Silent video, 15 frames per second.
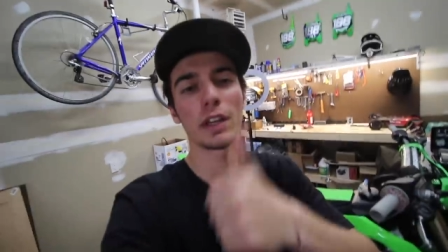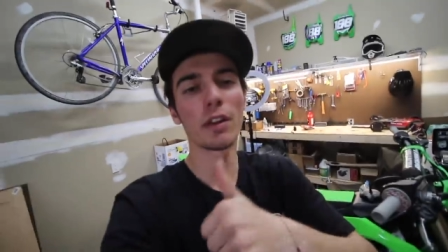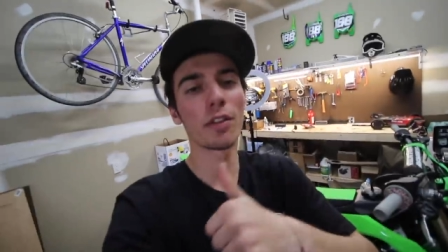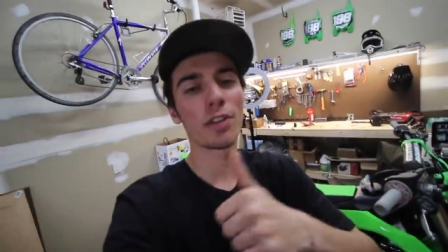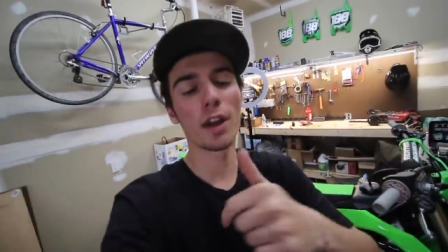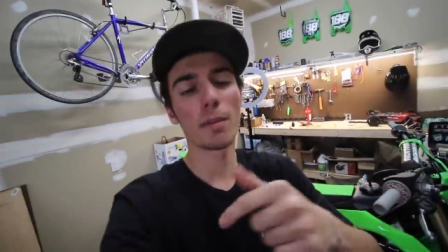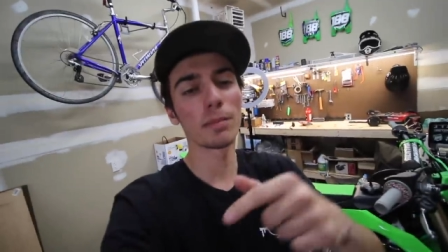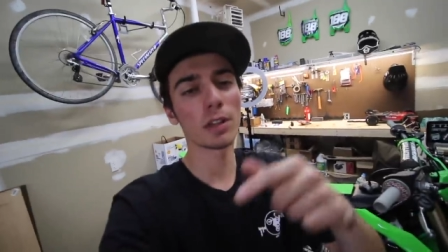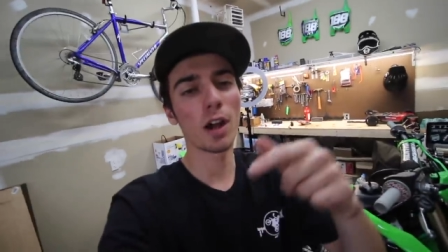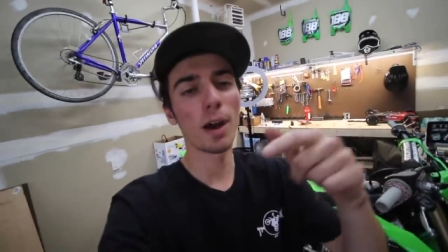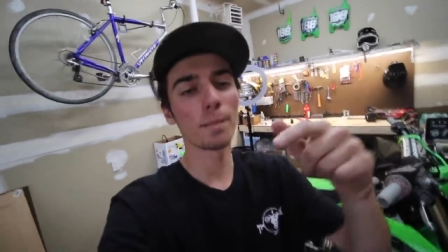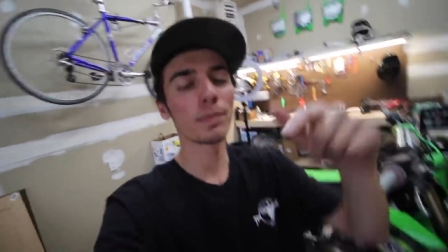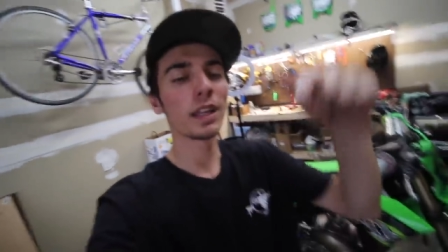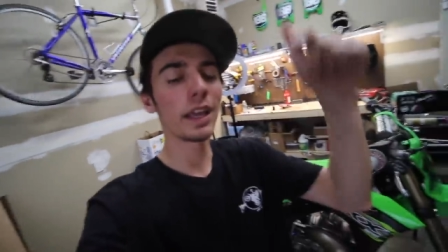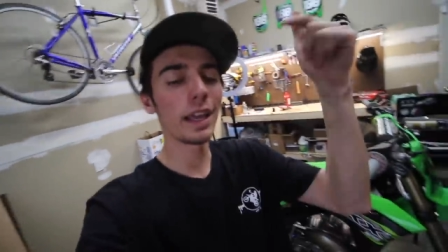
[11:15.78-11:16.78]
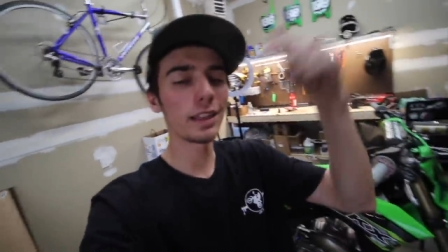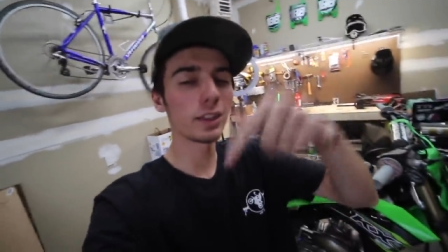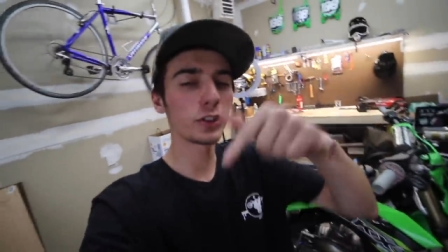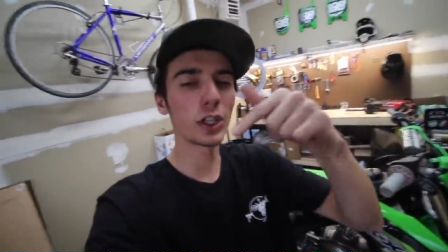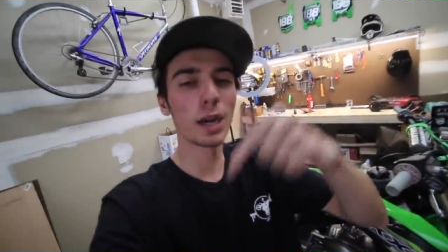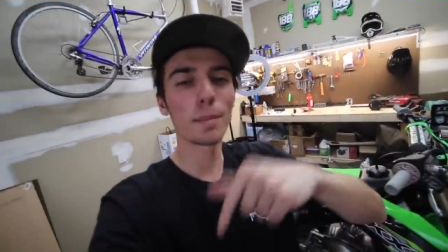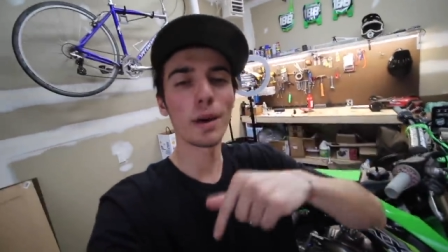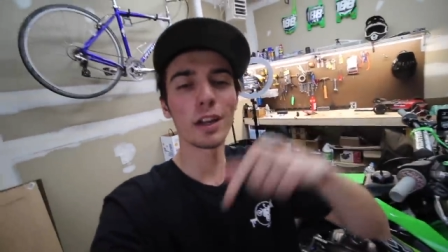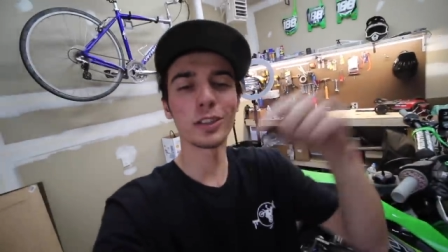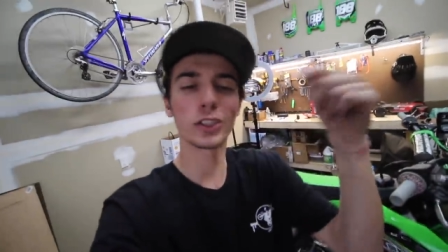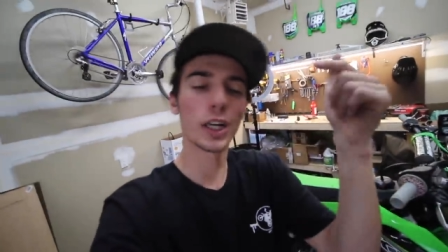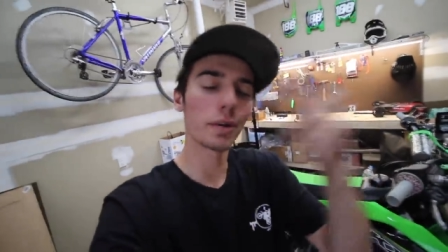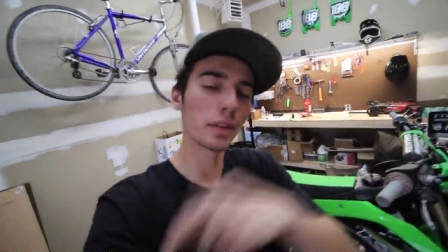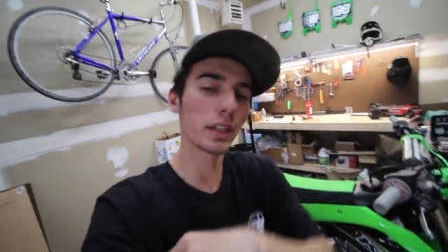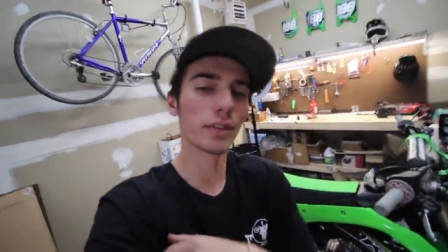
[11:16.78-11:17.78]
video a thumbs up. Hit the share button,
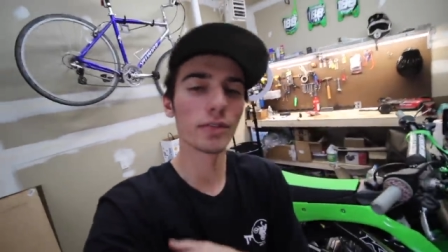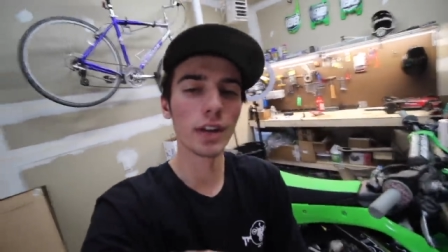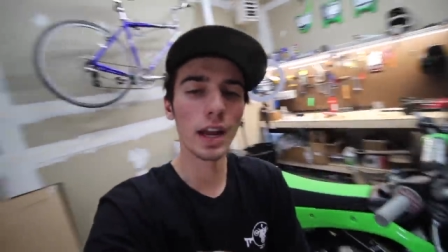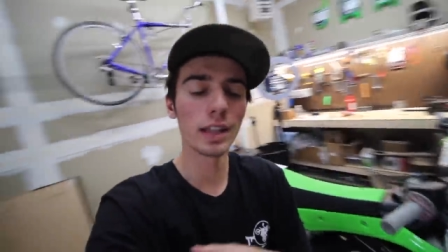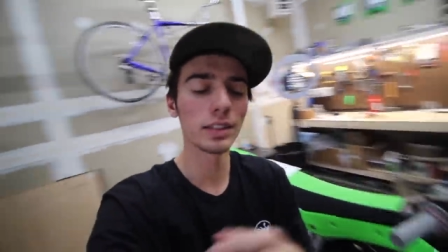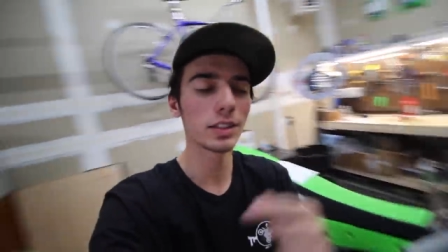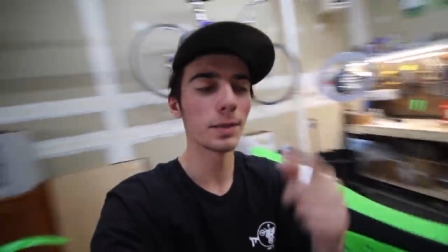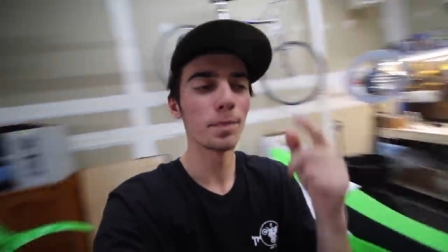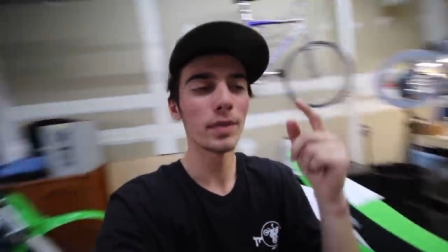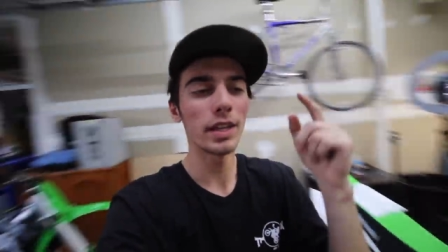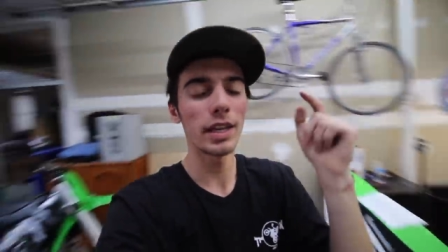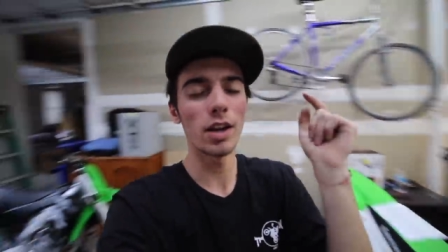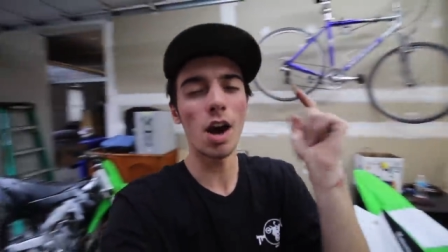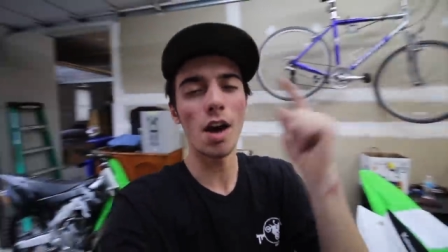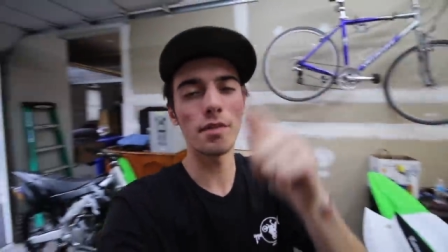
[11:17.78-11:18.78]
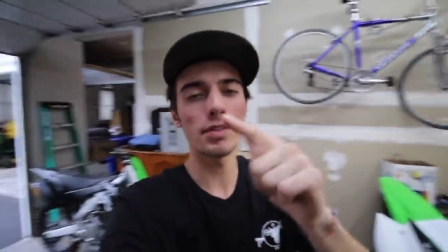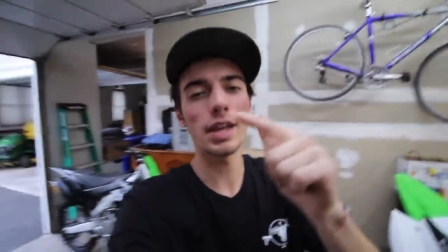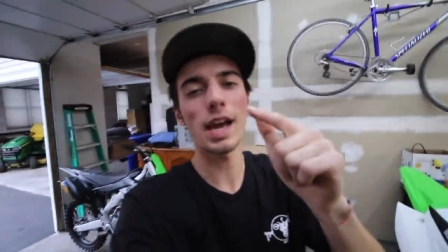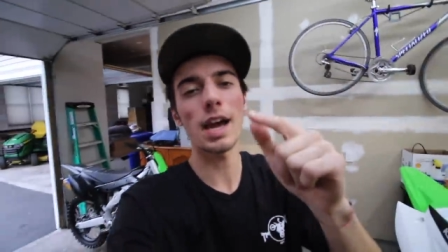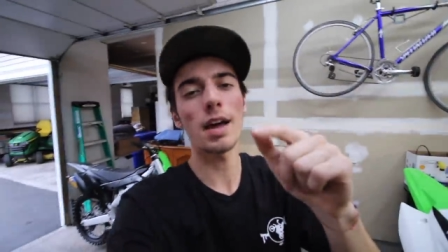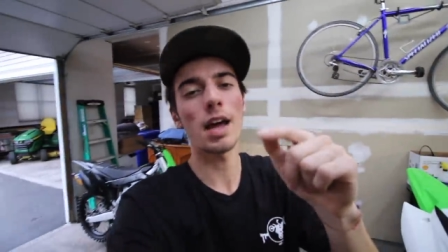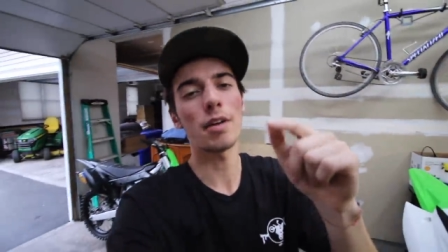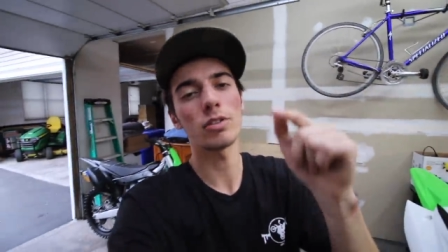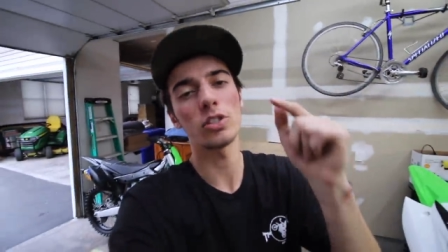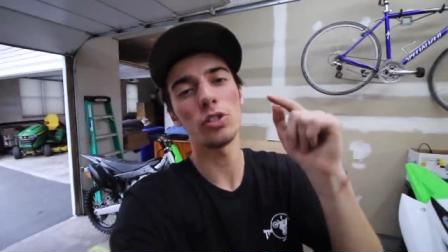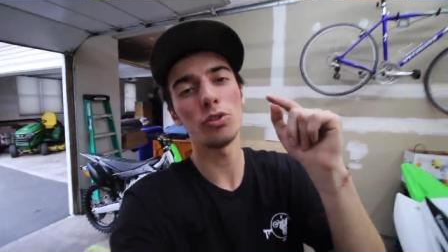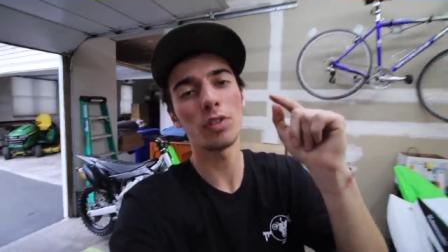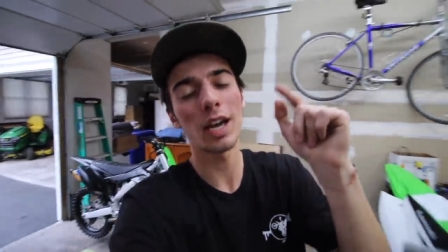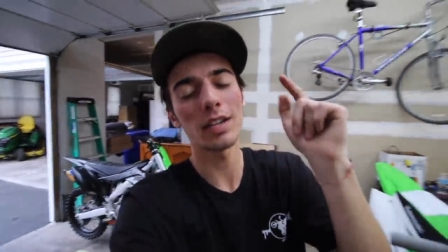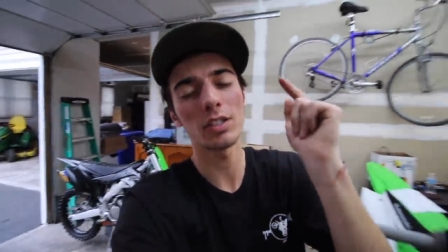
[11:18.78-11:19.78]
share it with your friends. And off of that, I'll
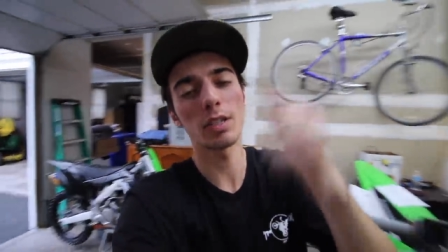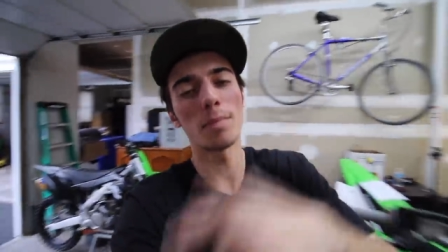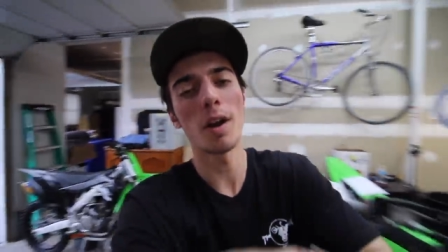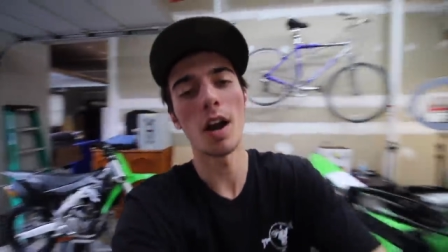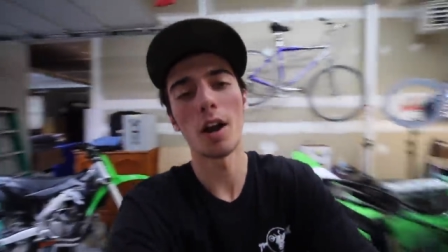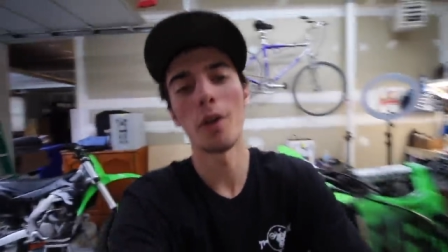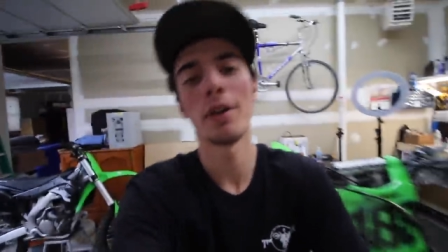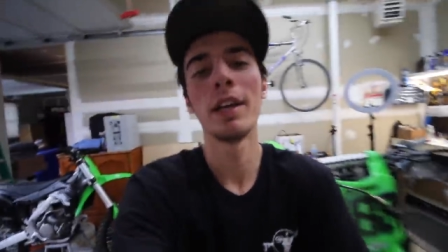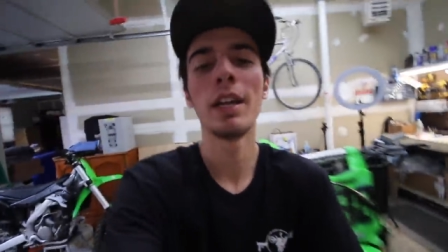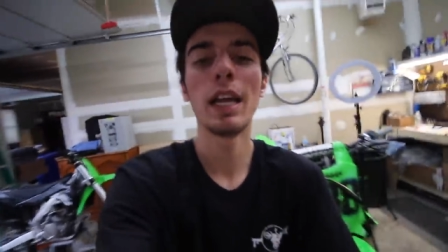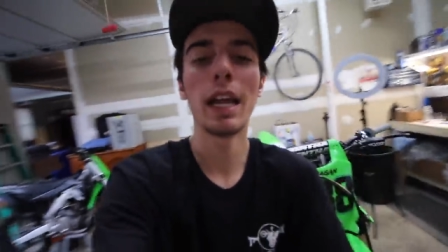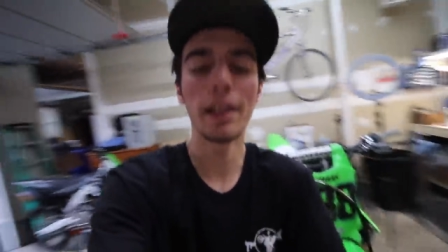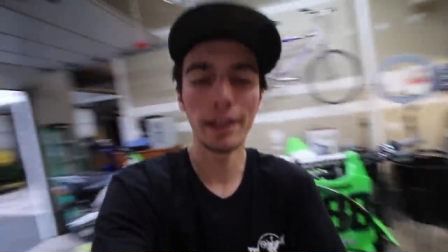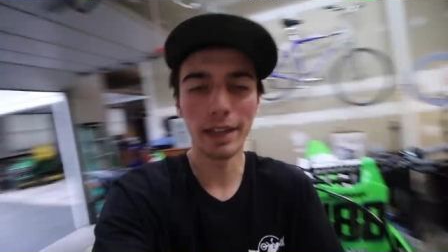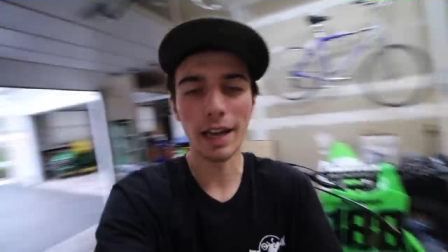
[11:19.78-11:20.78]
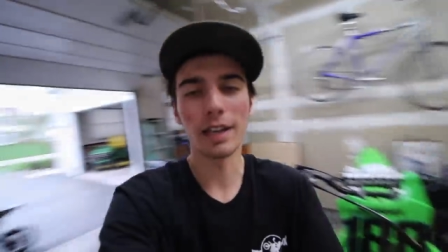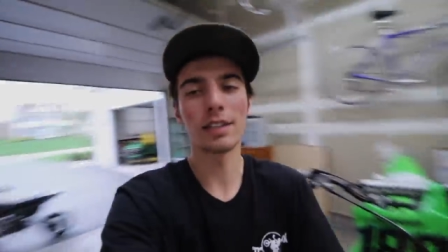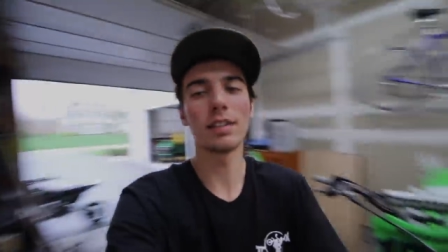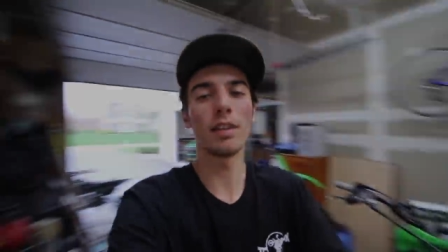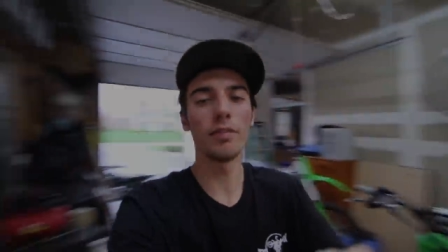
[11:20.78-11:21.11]
see you guys tomorrow in the next